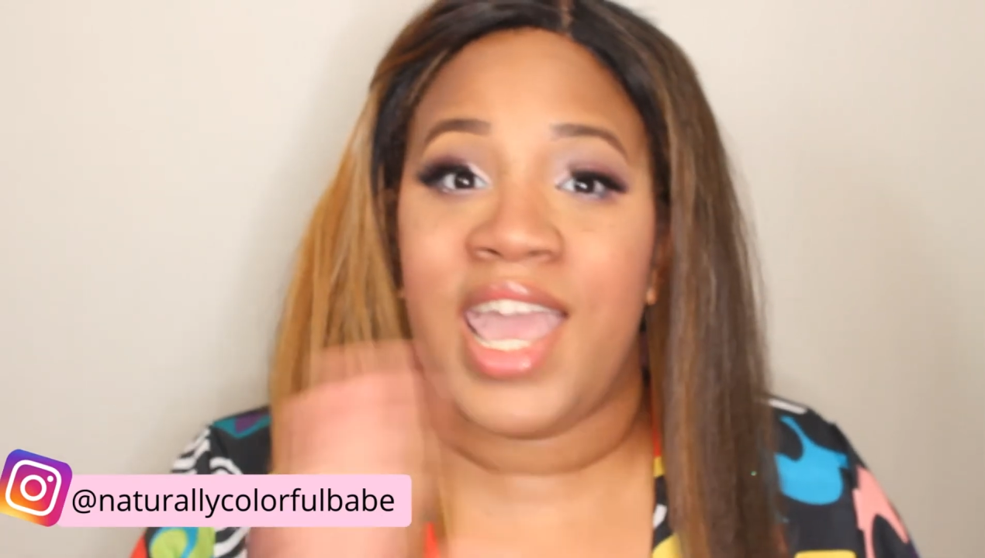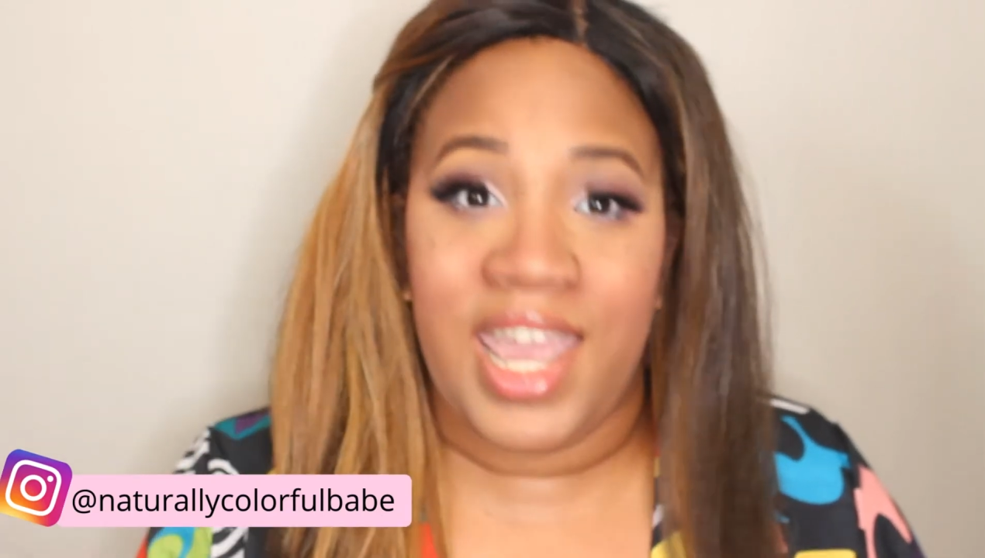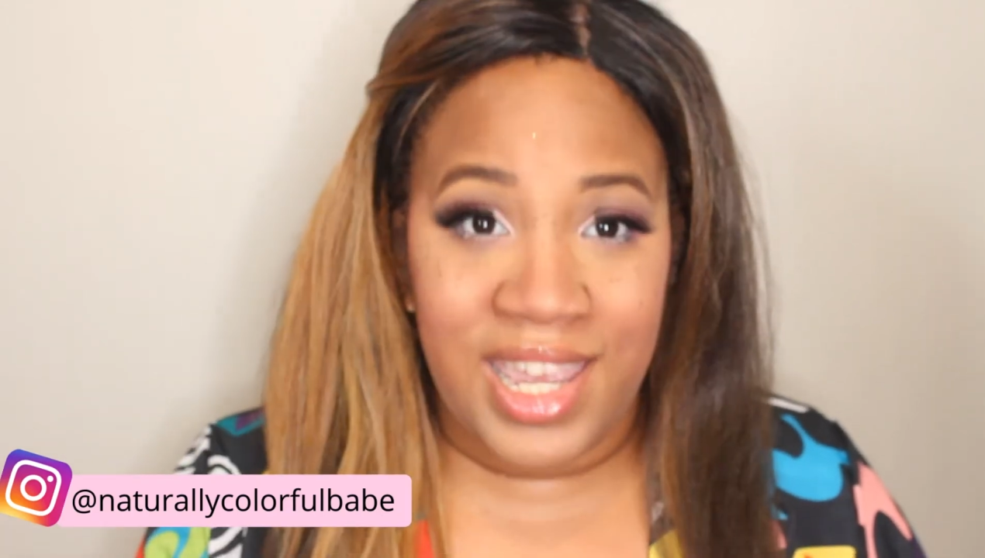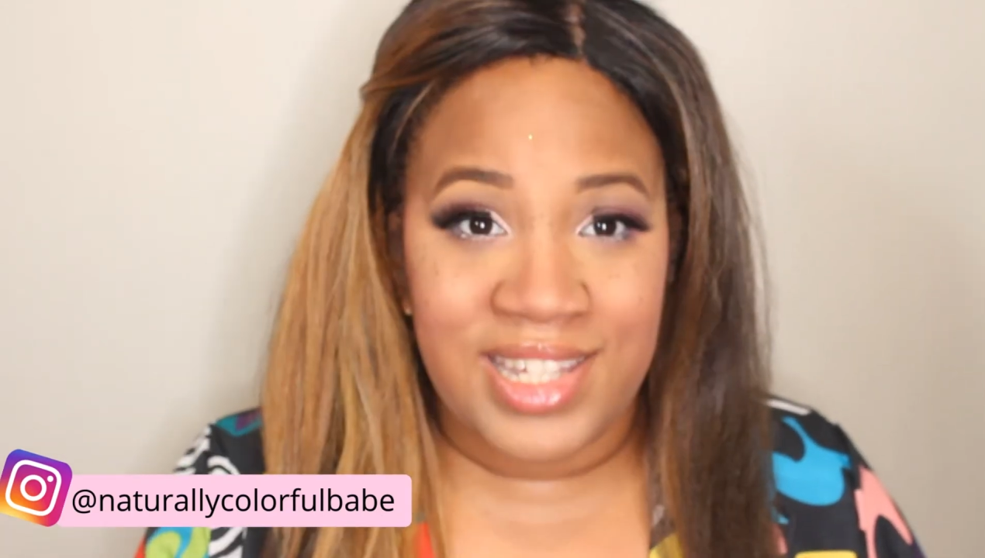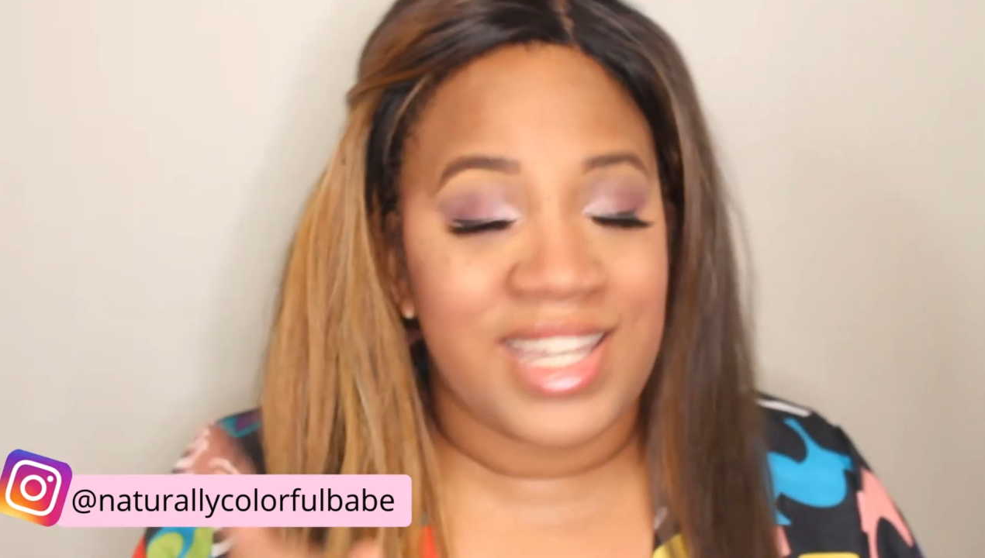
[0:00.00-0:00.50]

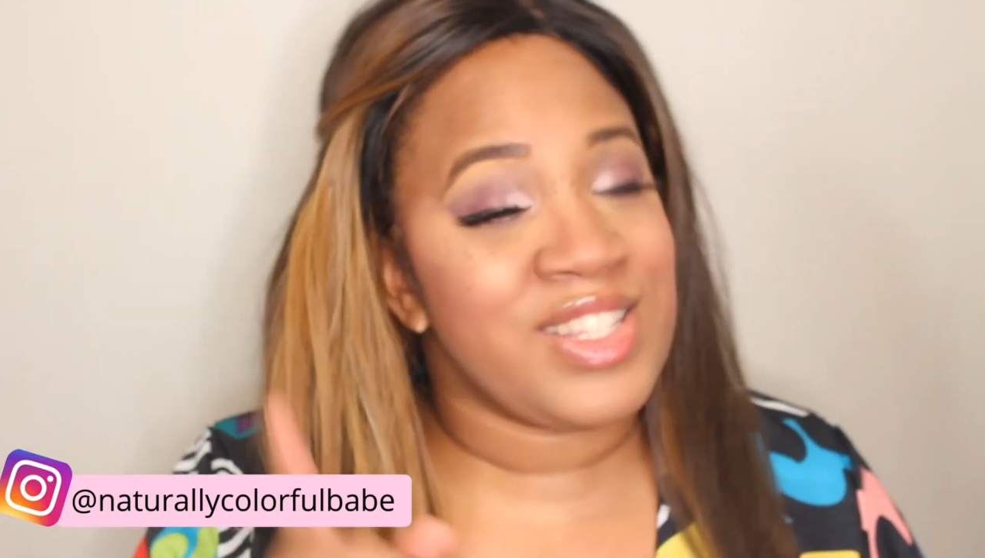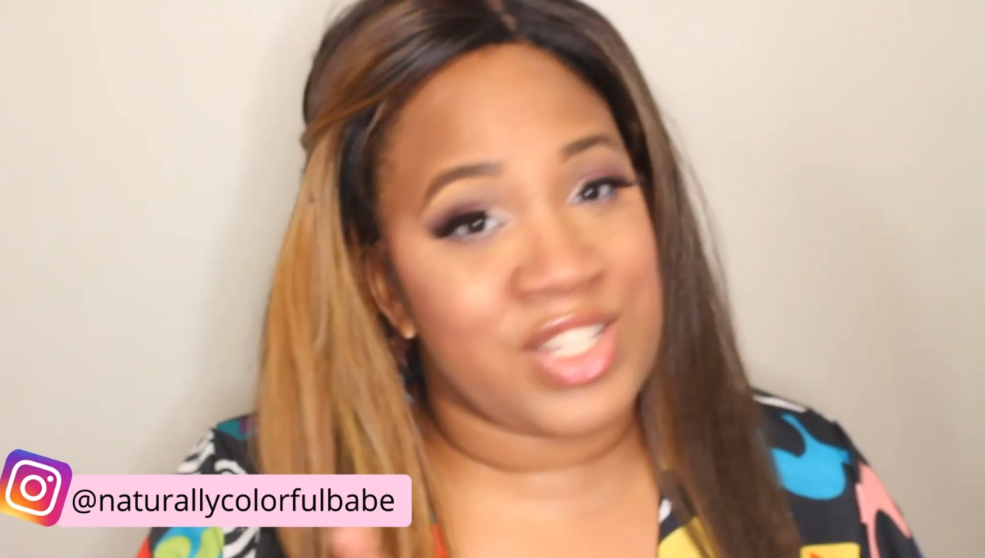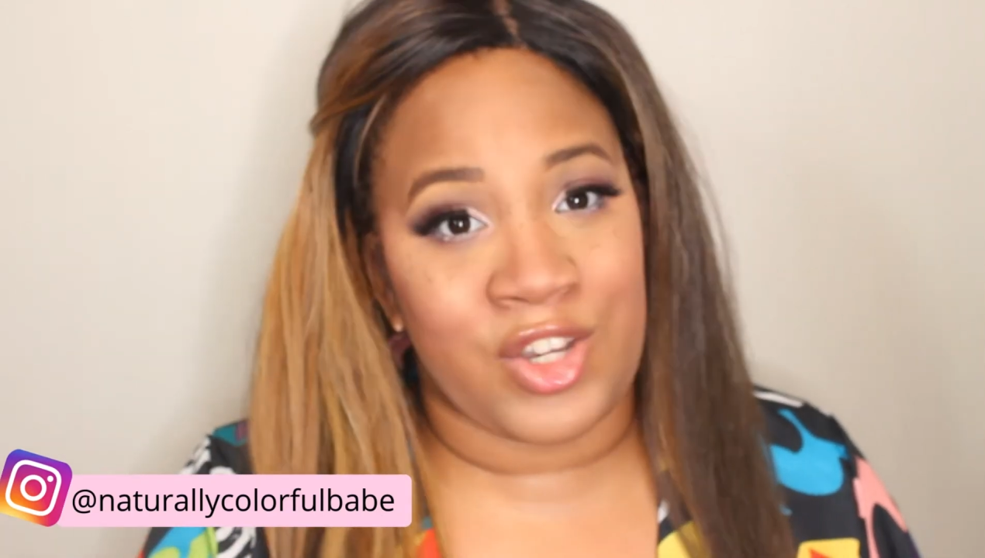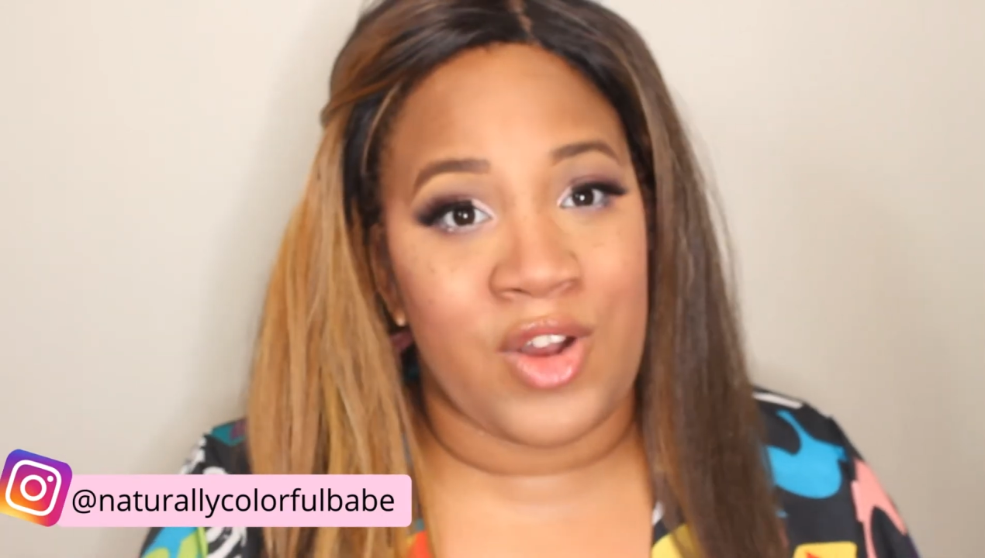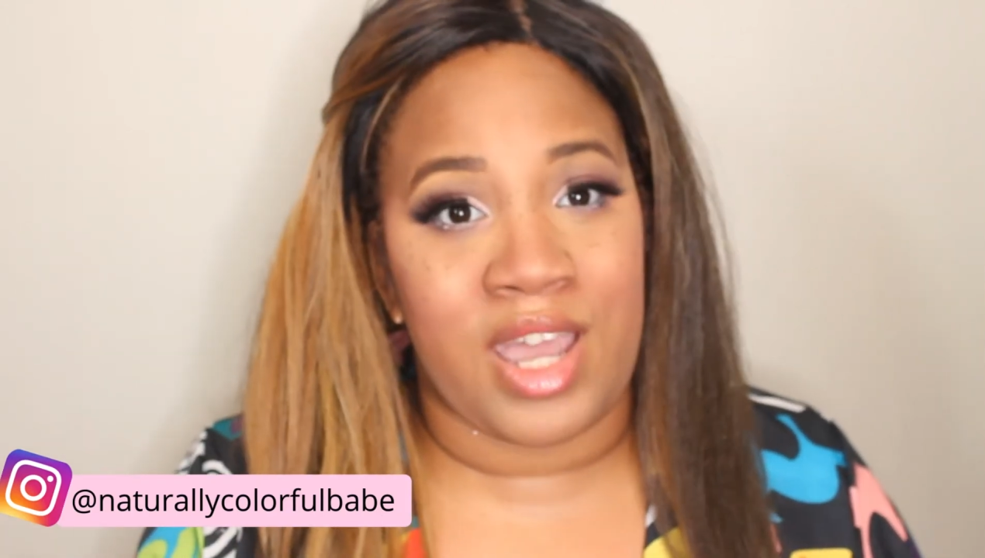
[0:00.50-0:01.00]
and
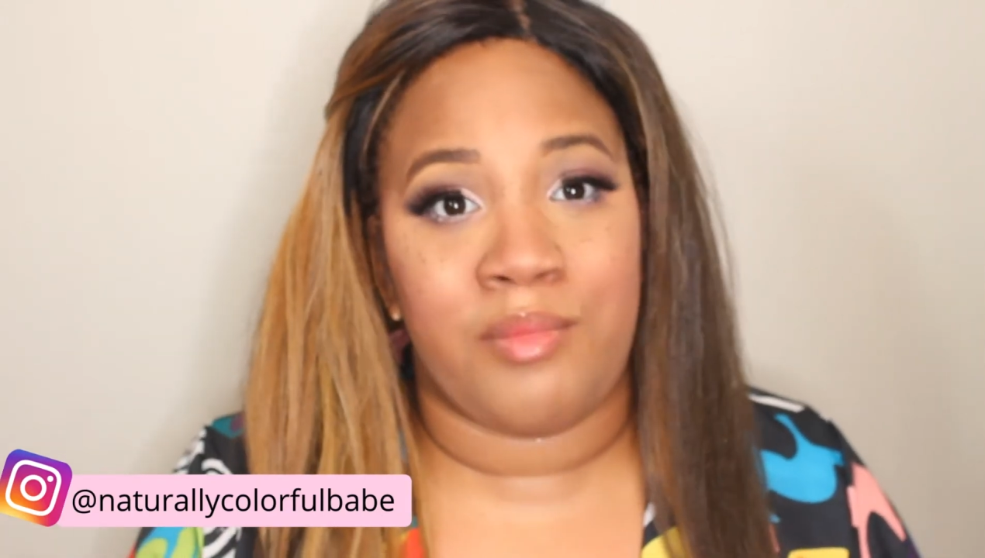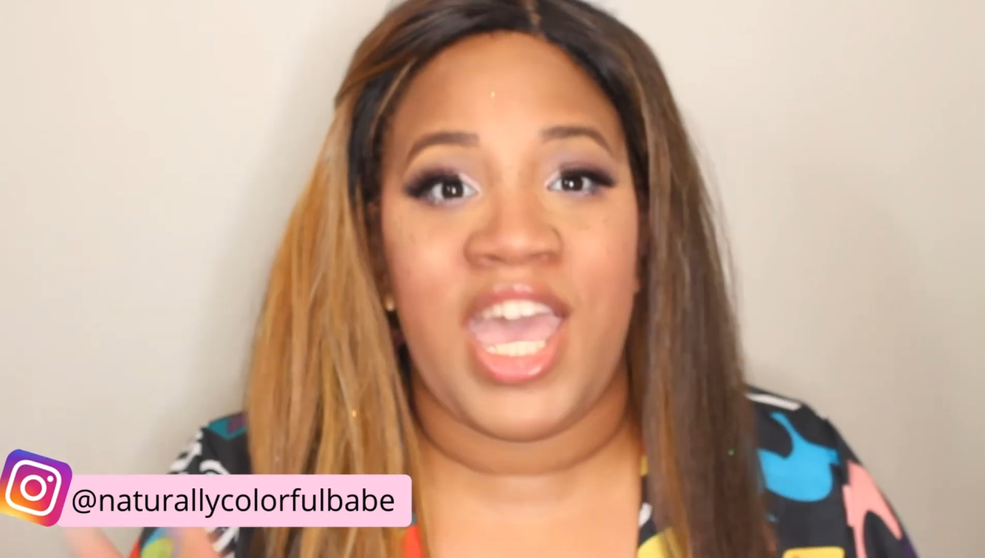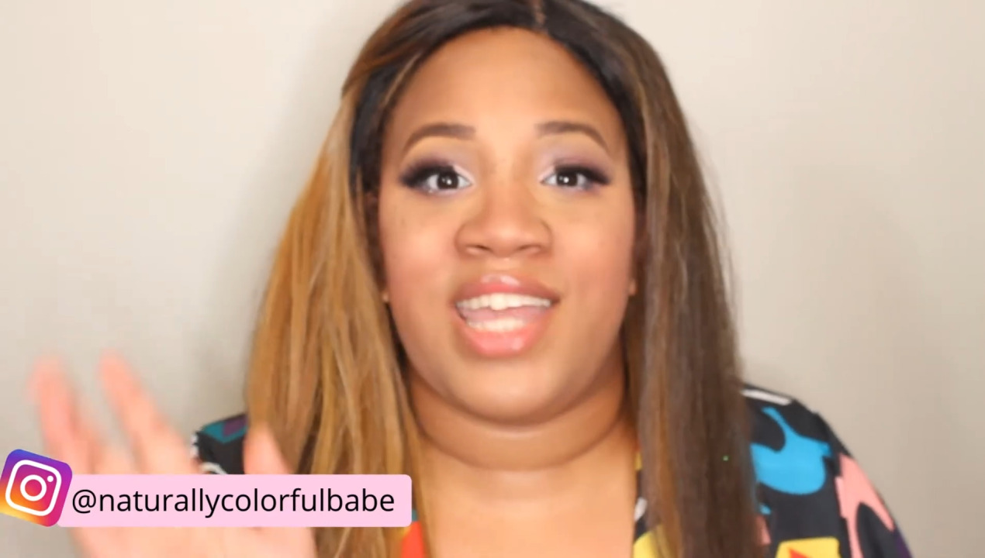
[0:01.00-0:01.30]
Instagram